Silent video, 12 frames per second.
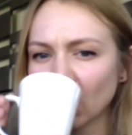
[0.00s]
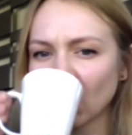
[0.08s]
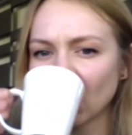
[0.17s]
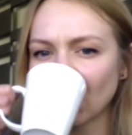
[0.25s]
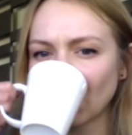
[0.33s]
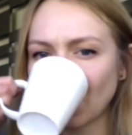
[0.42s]

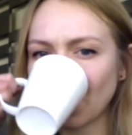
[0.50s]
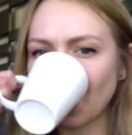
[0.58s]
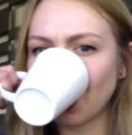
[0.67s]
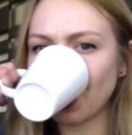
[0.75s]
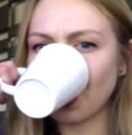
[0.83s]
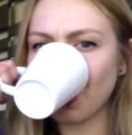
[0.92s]

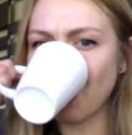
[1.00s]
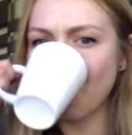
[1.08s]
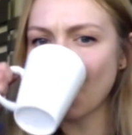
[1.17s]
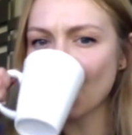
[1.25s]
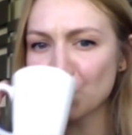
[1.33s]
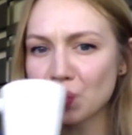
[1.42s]

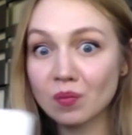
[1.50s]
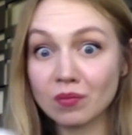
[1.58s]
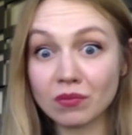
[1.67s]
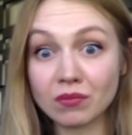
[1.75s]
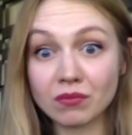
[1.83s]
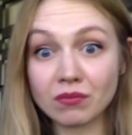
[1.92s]

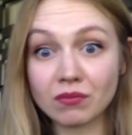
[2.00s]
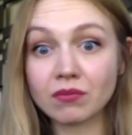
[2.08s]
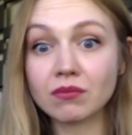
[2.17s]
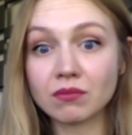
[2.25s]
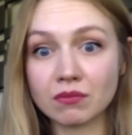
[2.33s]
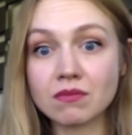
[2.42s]

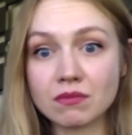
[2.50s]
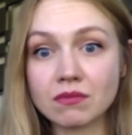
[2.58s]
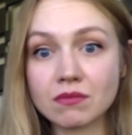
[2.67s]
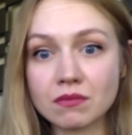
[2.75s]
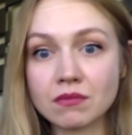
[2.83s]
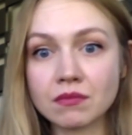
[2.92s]

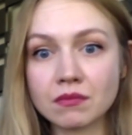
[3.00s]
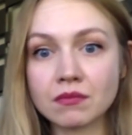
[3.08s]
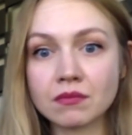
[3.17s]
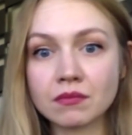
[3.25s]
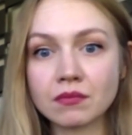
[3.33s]
(not speaking)